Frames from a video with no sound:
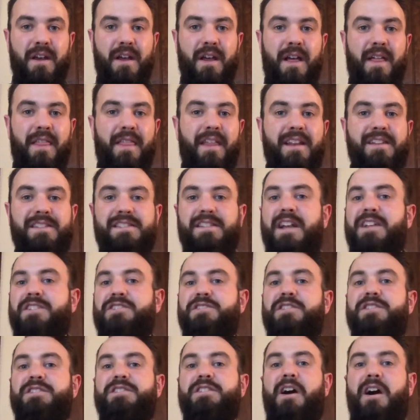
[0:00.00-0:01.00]
that it's not
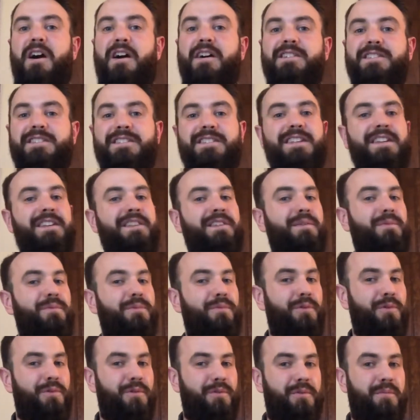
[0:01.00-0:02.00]
just us in the
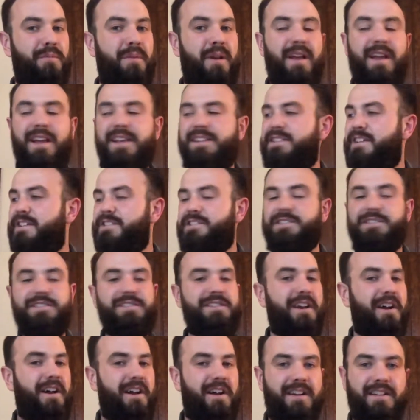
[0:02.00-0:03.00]
room, it's not
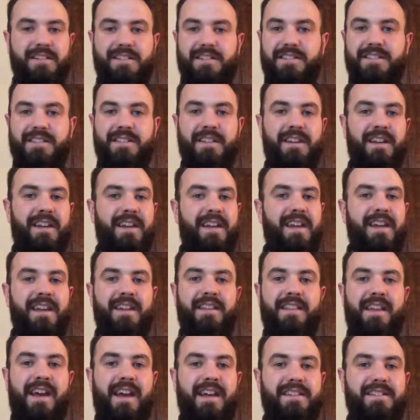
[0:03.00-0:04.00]
just us in
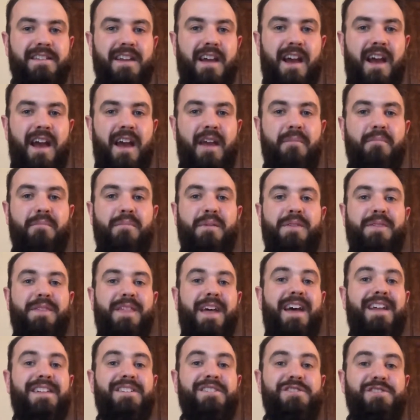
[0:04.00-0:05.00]
that time, but
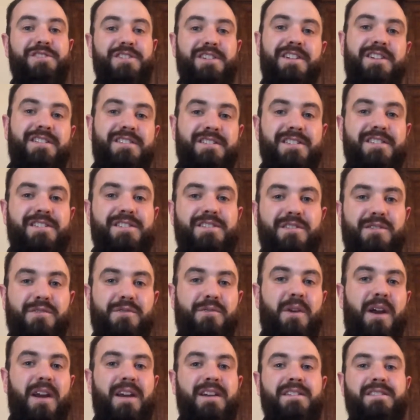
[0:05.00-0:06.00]
that Jesus
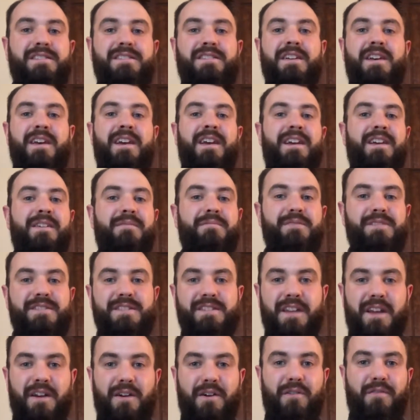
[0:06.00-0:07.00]
Christ
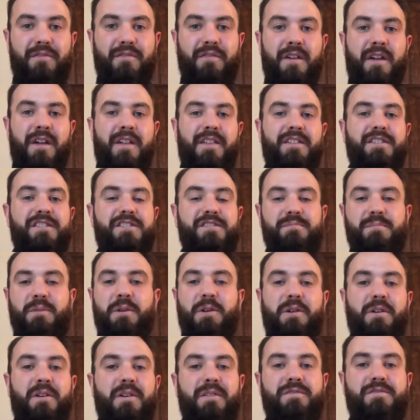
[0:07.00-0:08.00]
himself, the
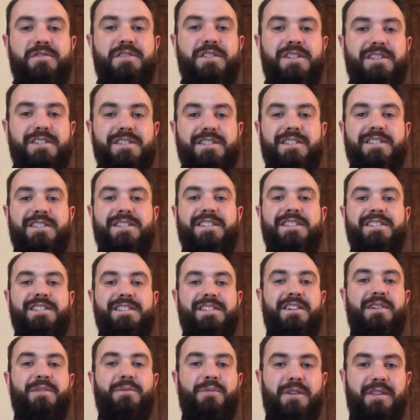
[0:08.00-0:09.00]
Spirit of Jesus, is
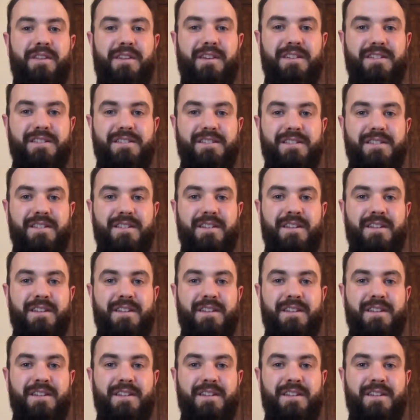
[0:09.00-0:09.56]
there with us.